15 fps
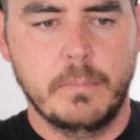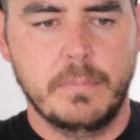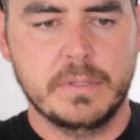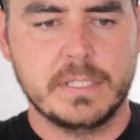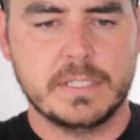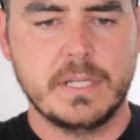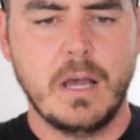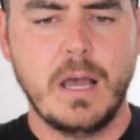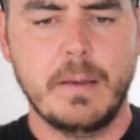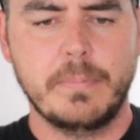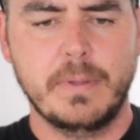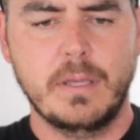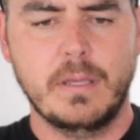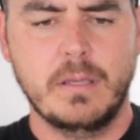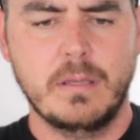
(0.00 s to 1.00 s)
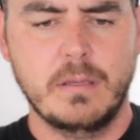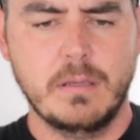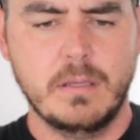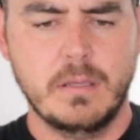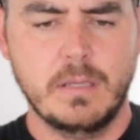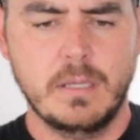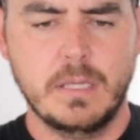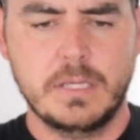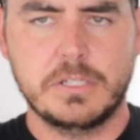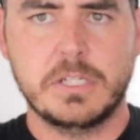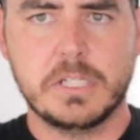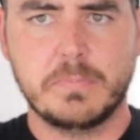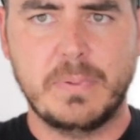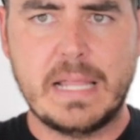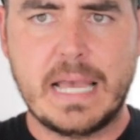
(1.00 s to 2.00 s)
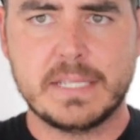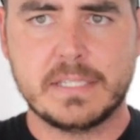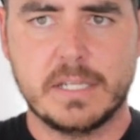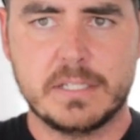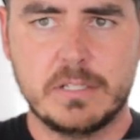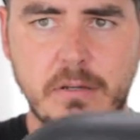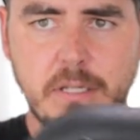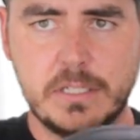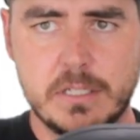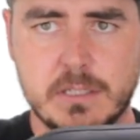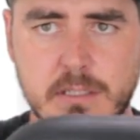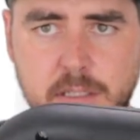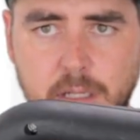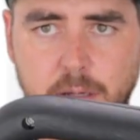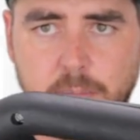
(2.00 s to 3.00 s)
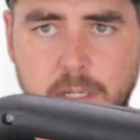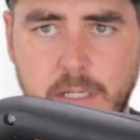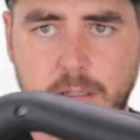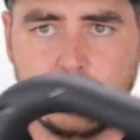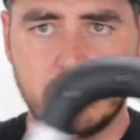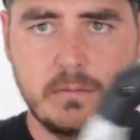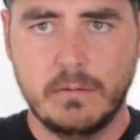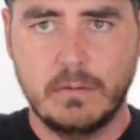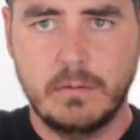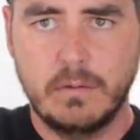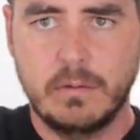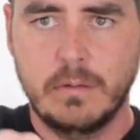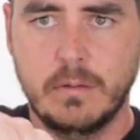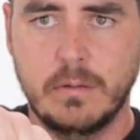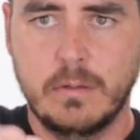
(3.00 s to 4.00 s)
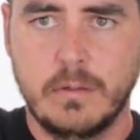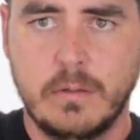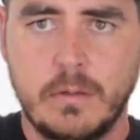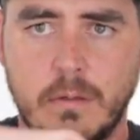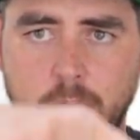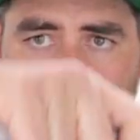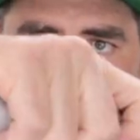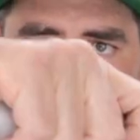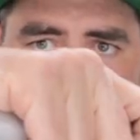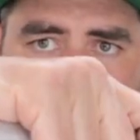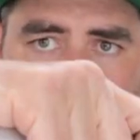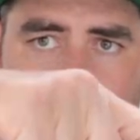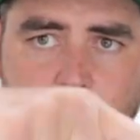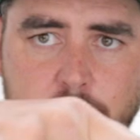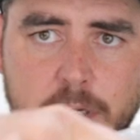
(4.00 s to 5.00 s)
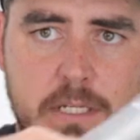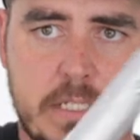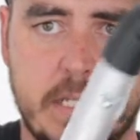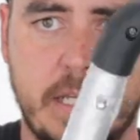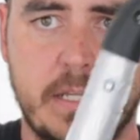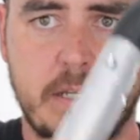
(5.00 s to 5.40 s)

but the top is just plastic. So it just, I mean, it, I don't know if you guys,